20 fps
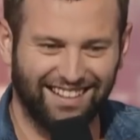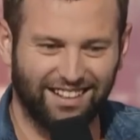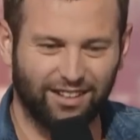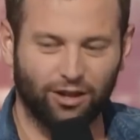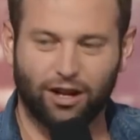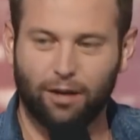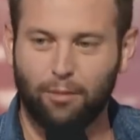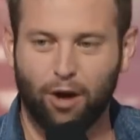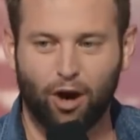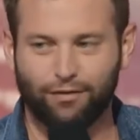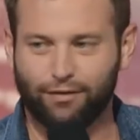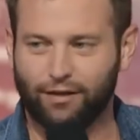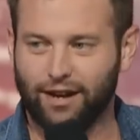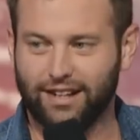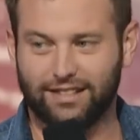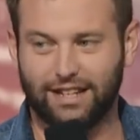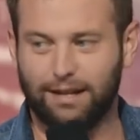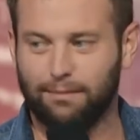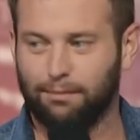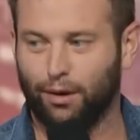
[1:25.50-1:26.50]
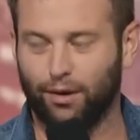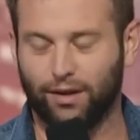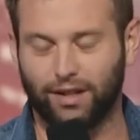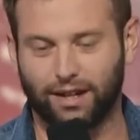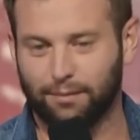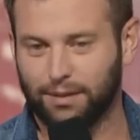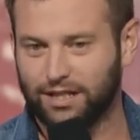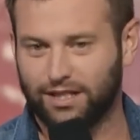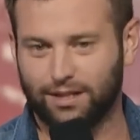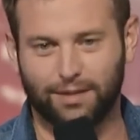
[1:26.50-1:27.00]
Look, I'm all for
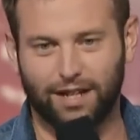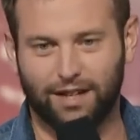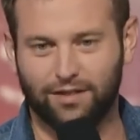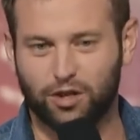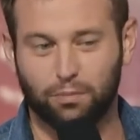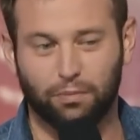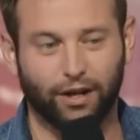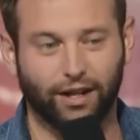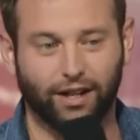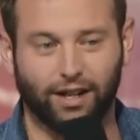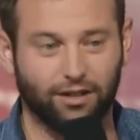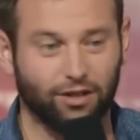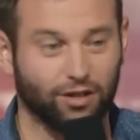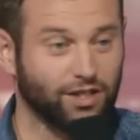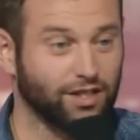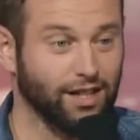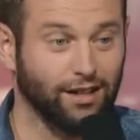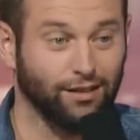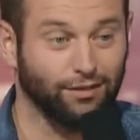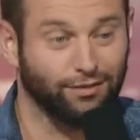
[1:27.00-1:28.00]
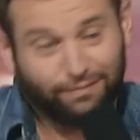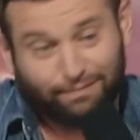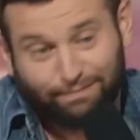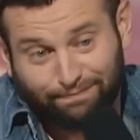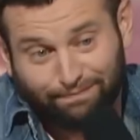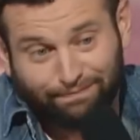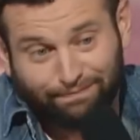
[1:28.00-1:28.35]
anti-bullying, but sometimes you bring it on yourself.